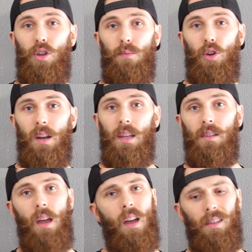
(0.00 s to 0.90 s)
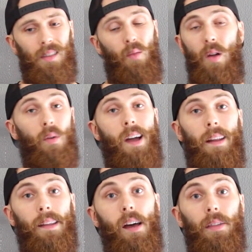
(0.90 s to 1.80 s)
communities so that way we're
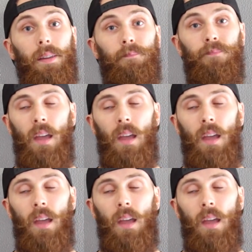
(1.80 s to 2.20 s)
not unhealthy.